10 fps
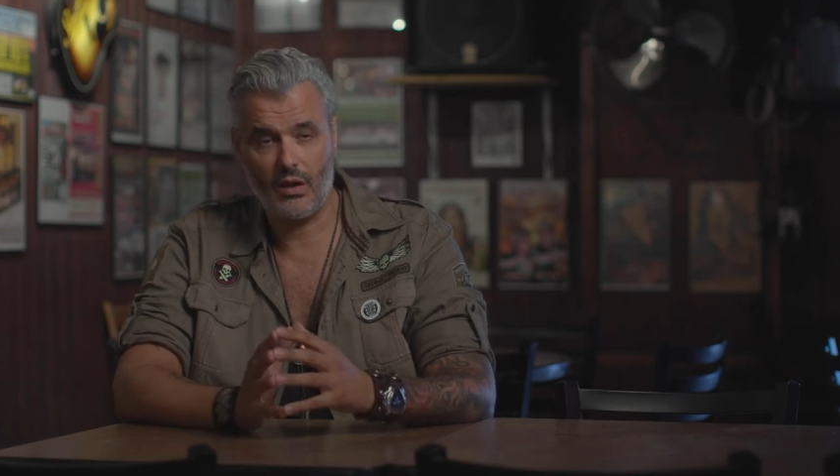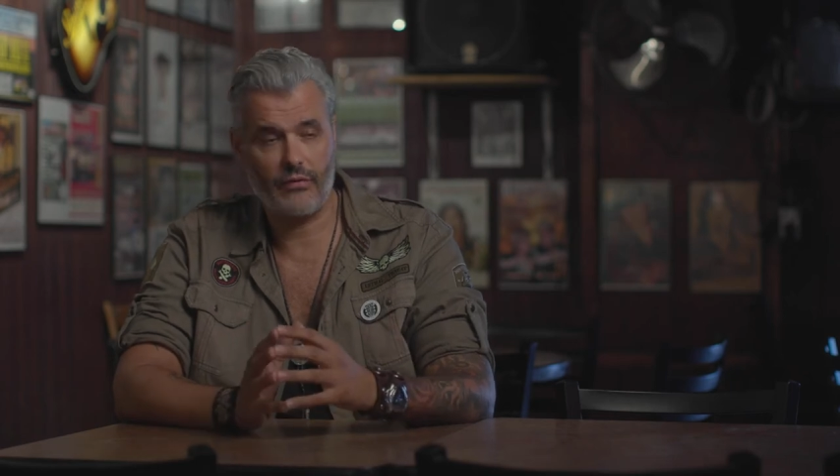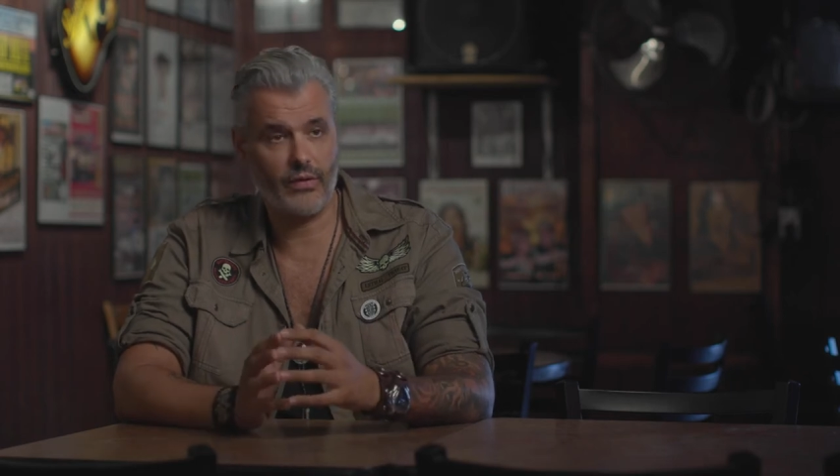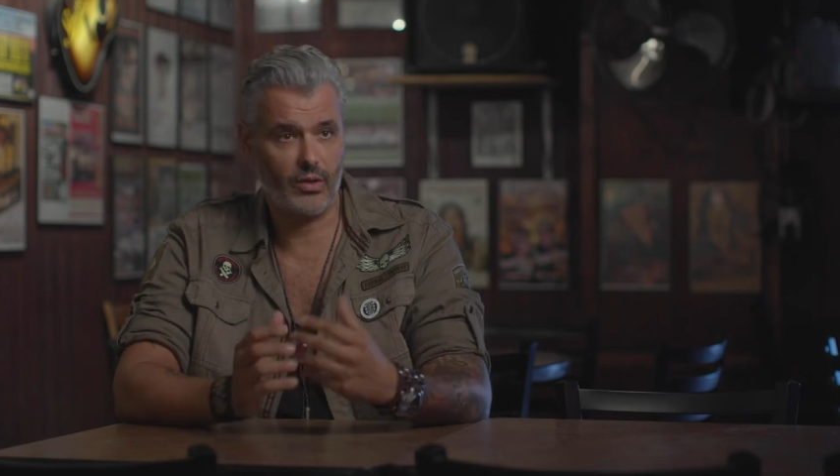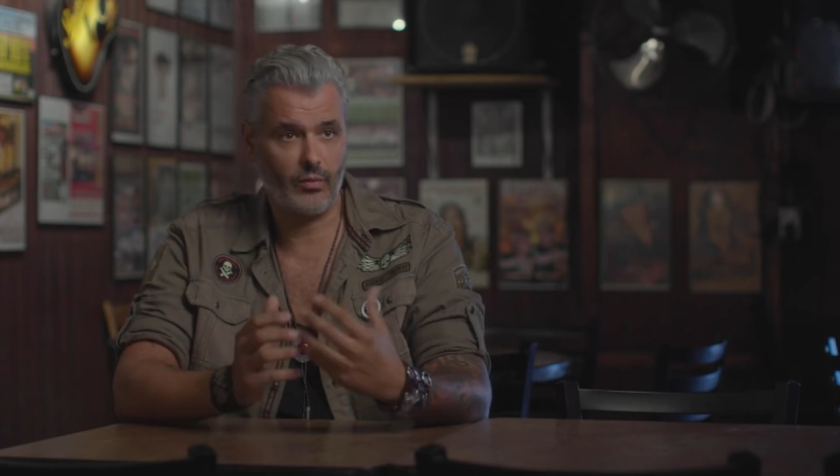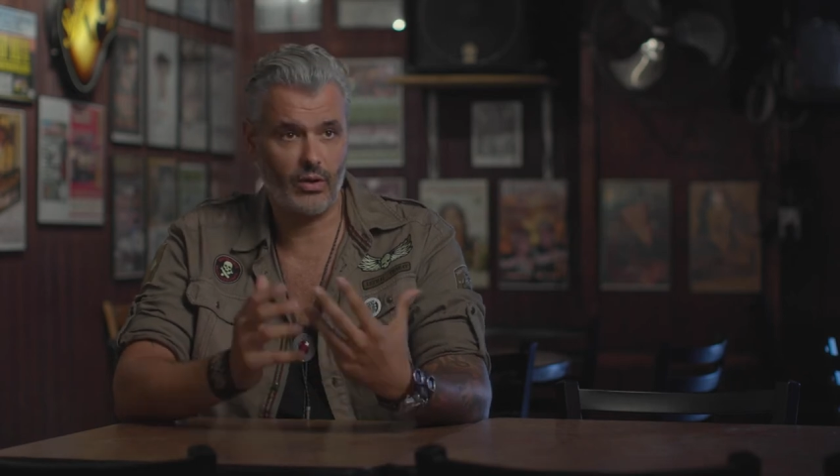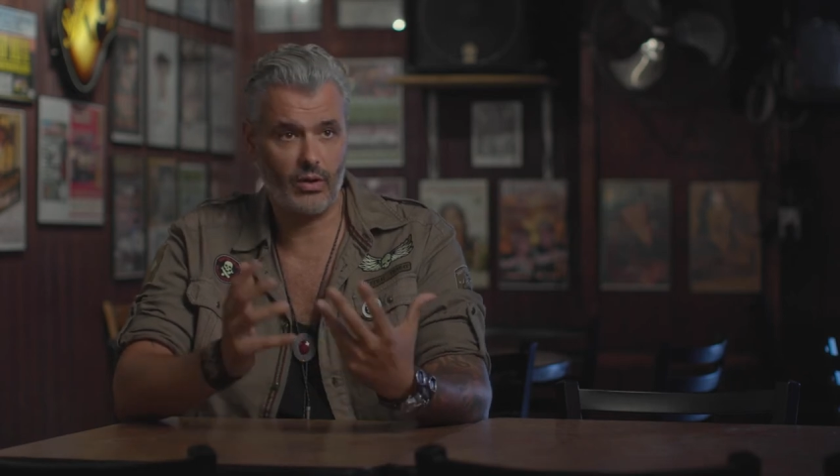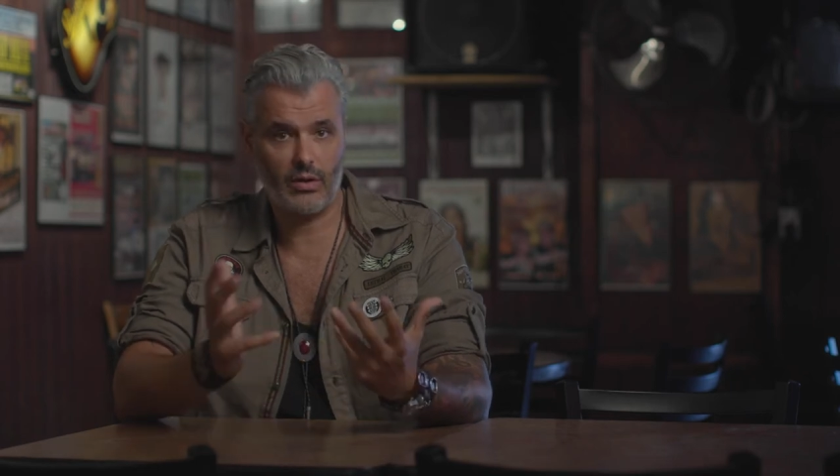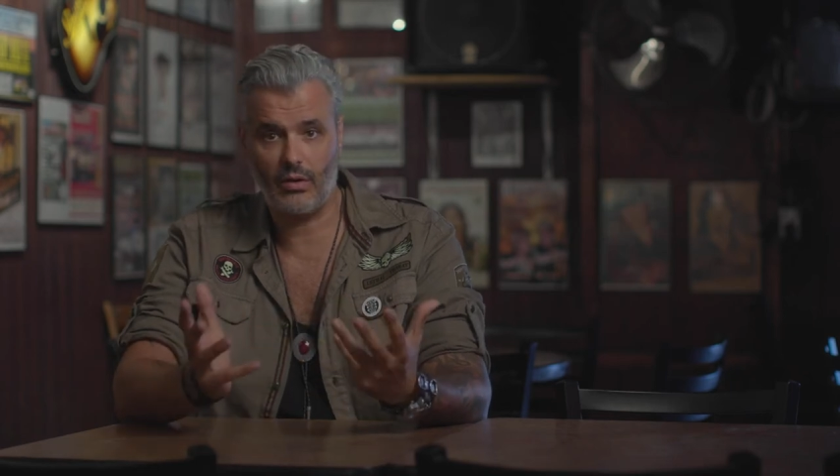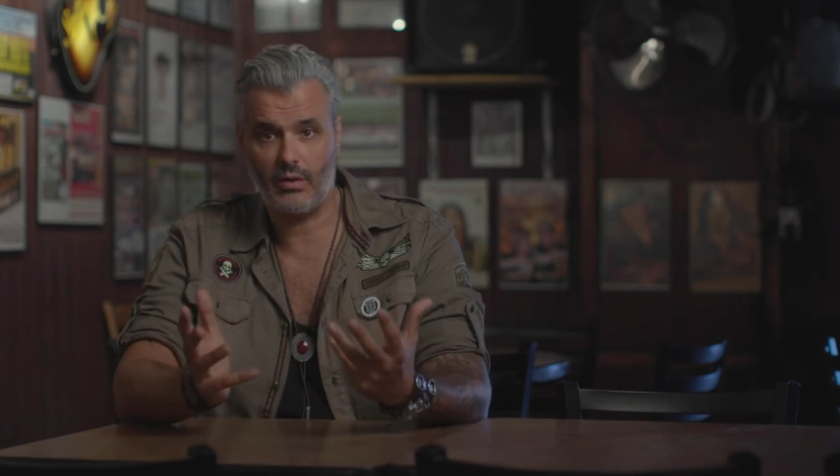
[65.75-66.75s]

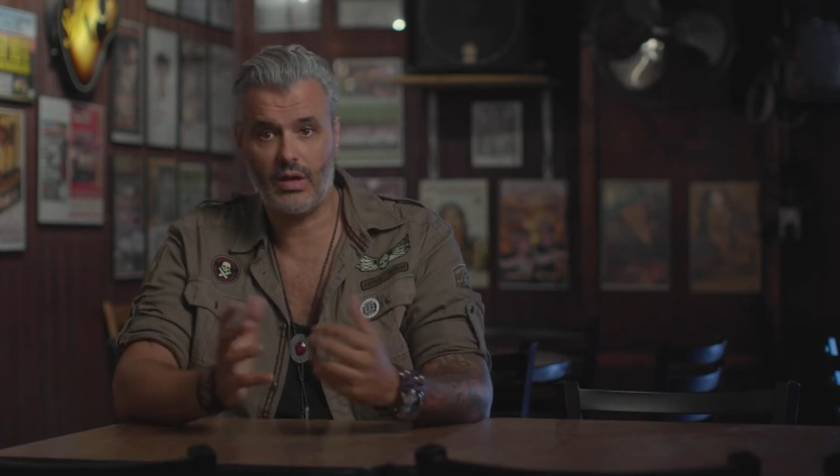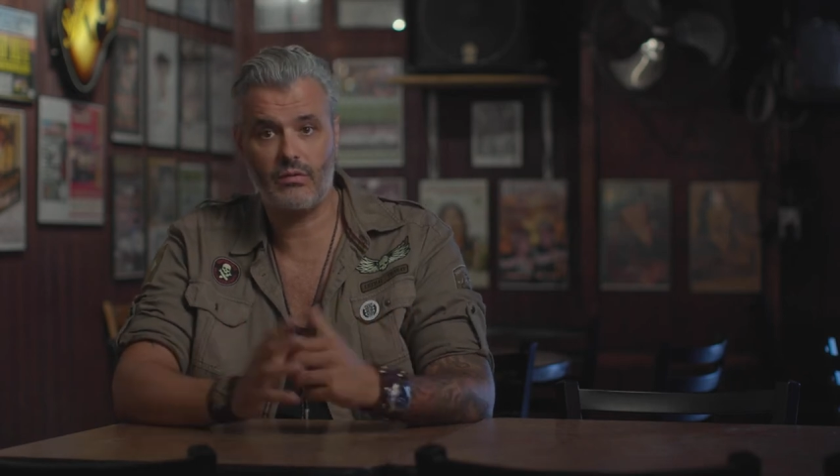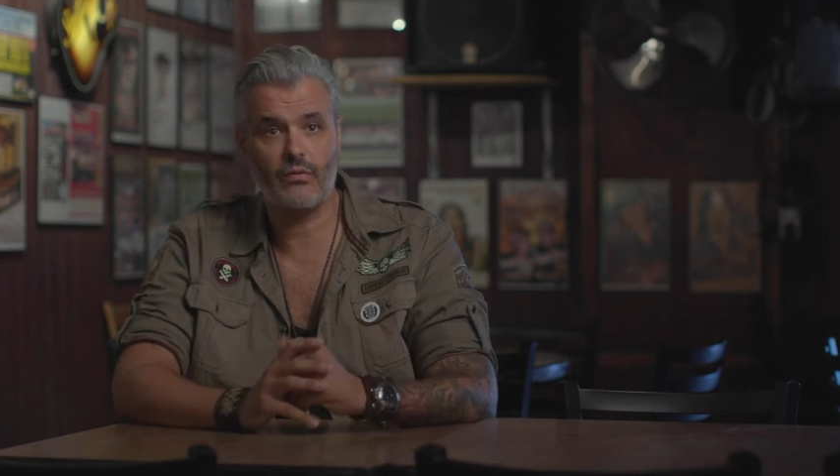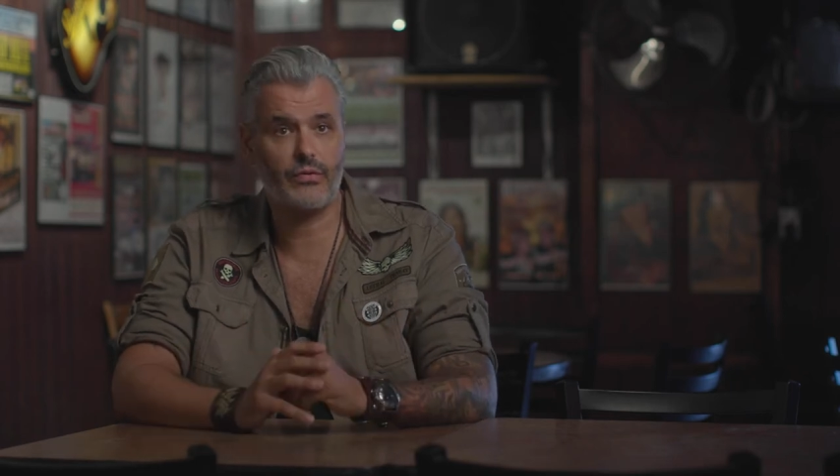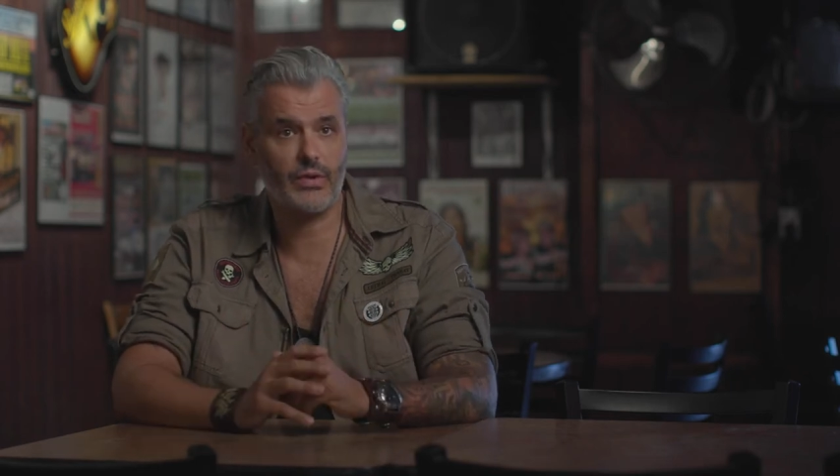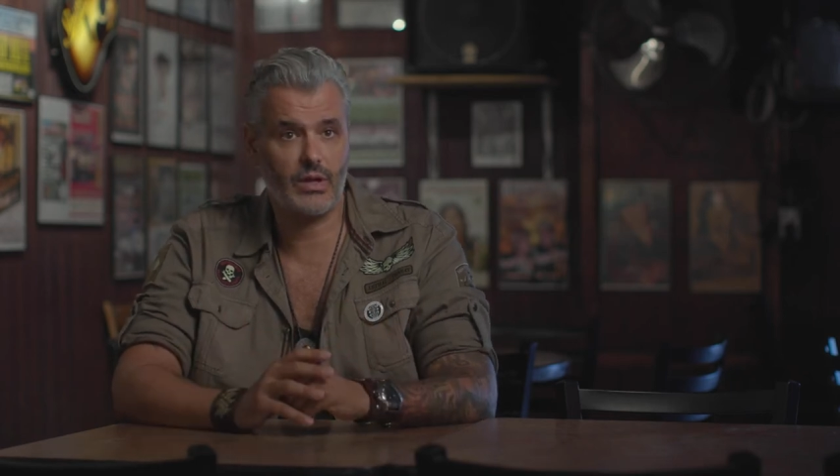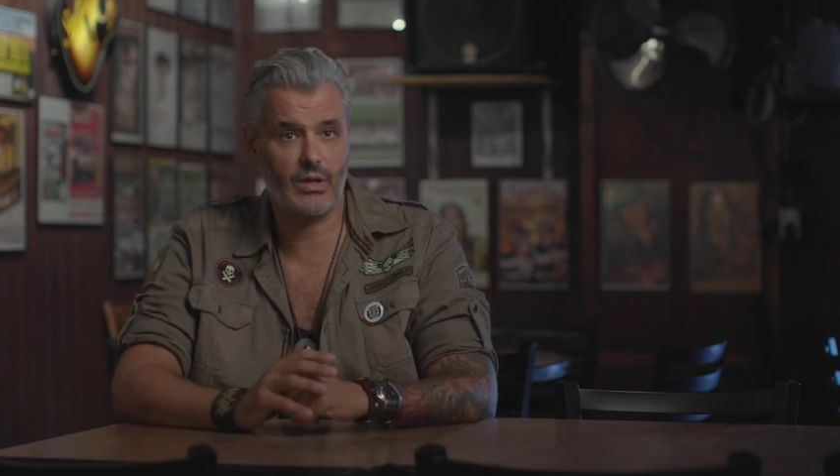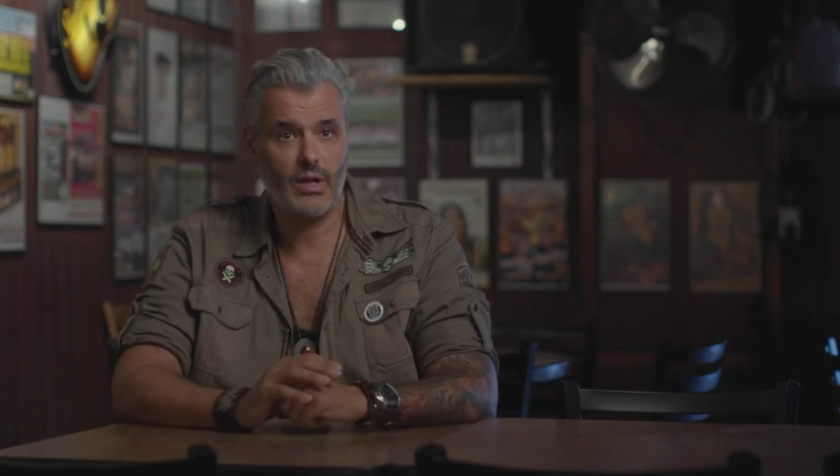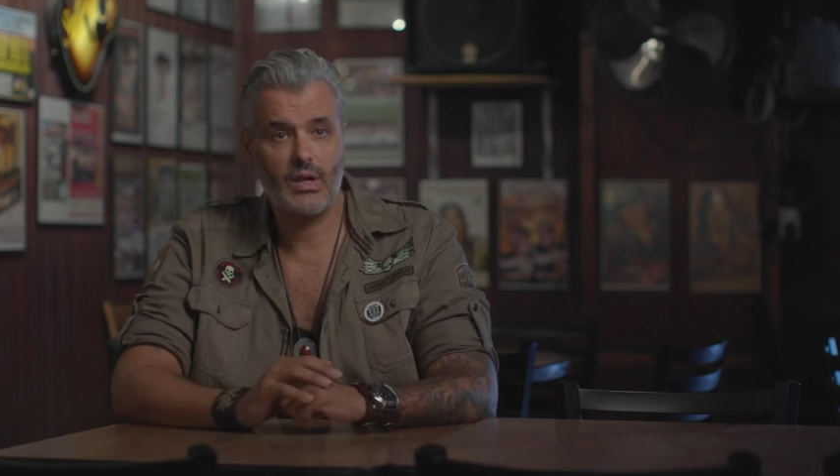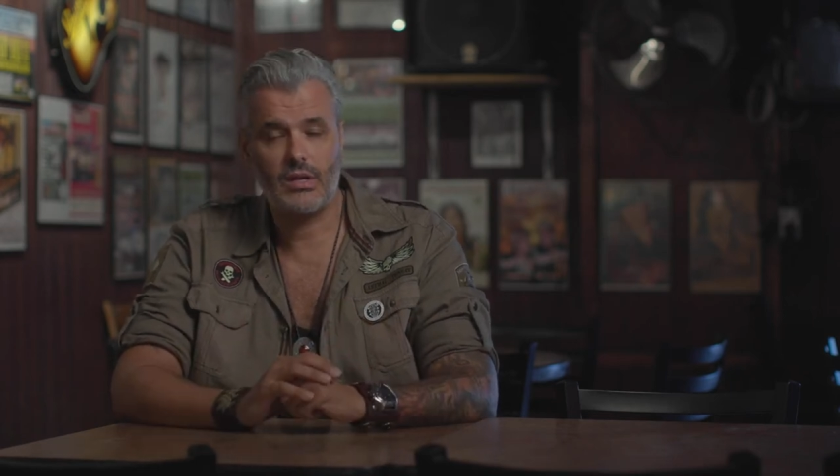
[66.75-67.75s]
affordable or even
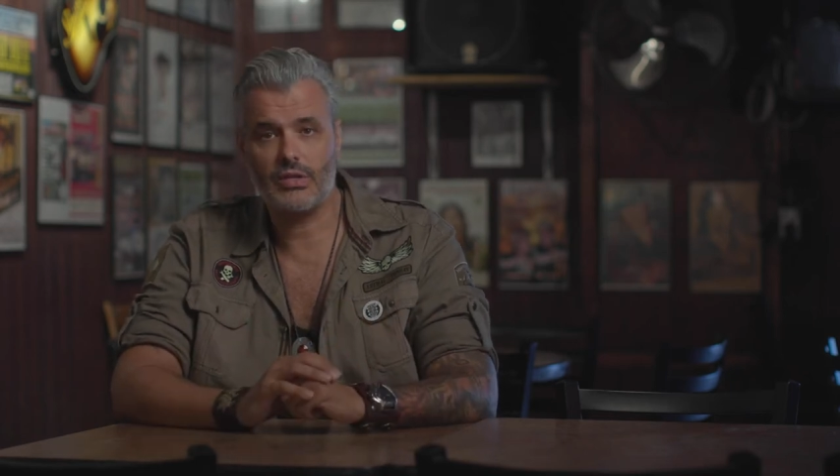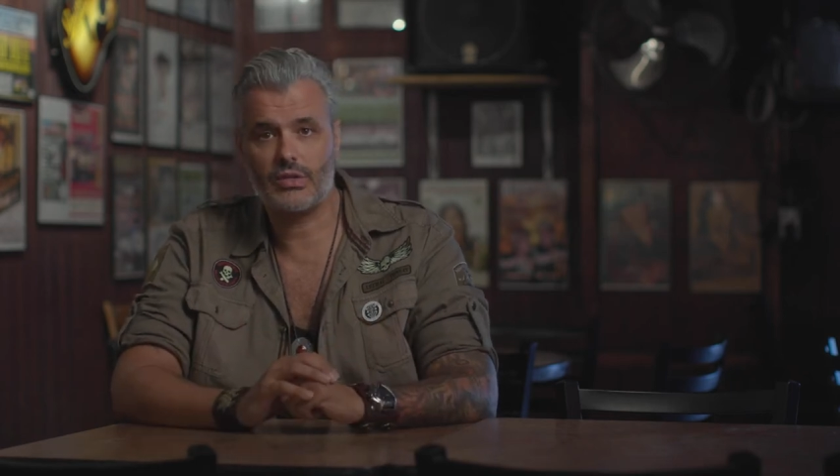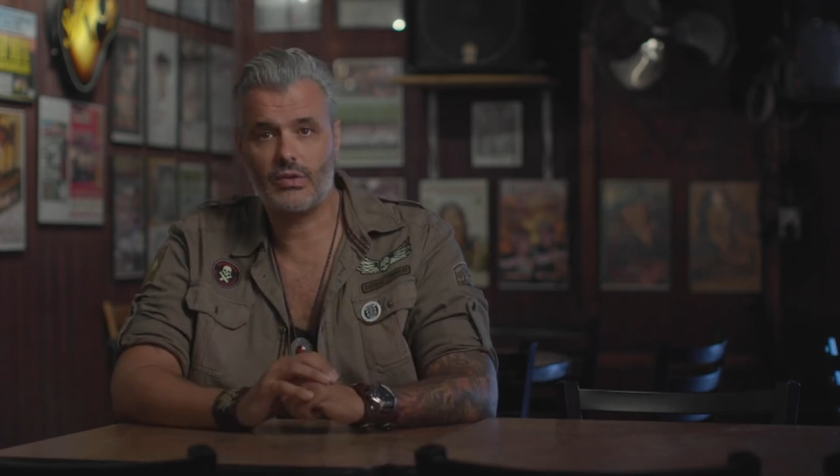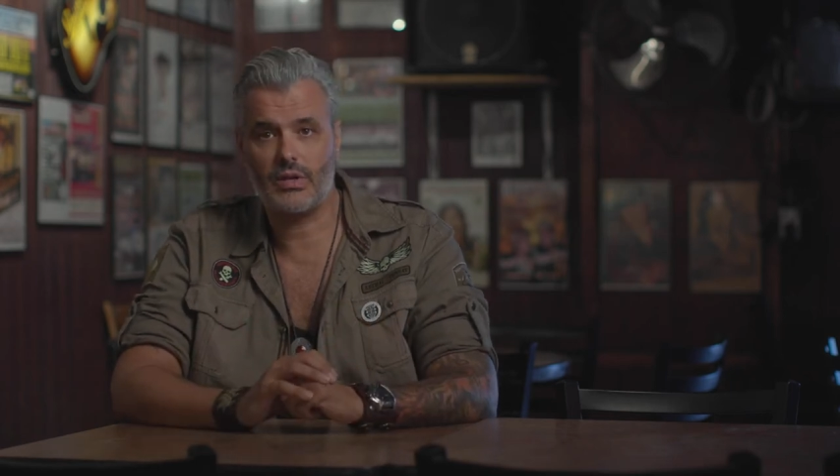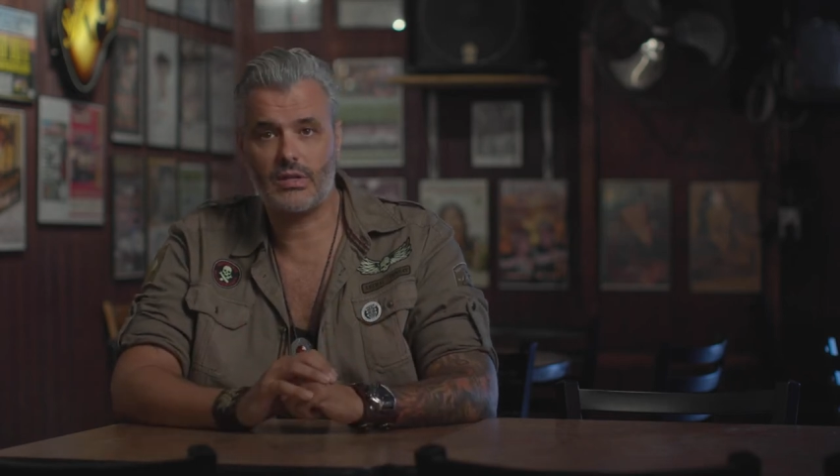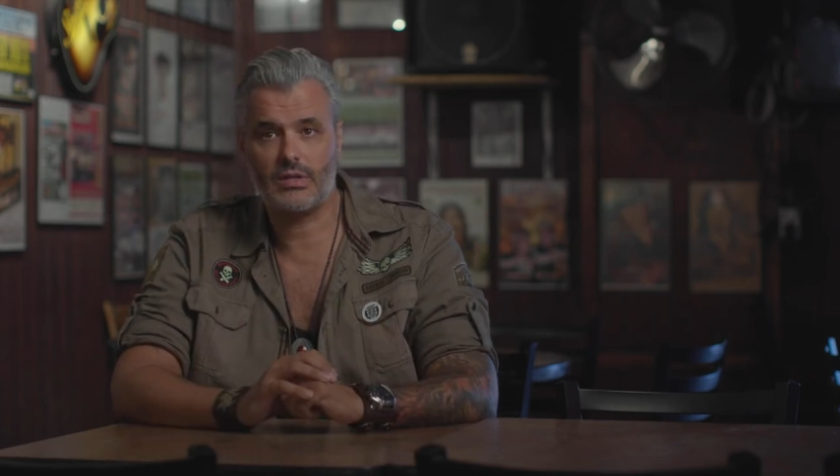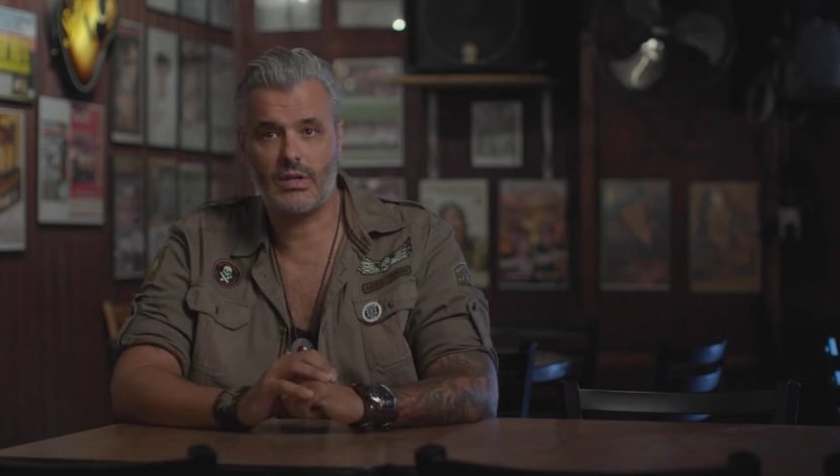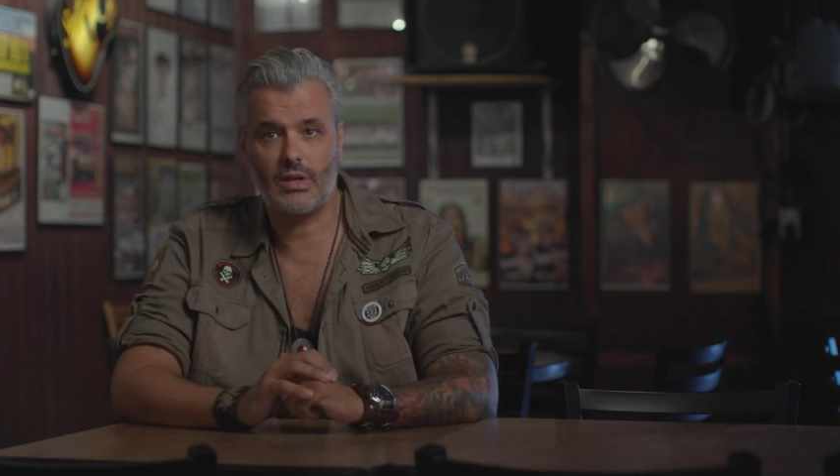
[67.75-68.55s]
free insurance.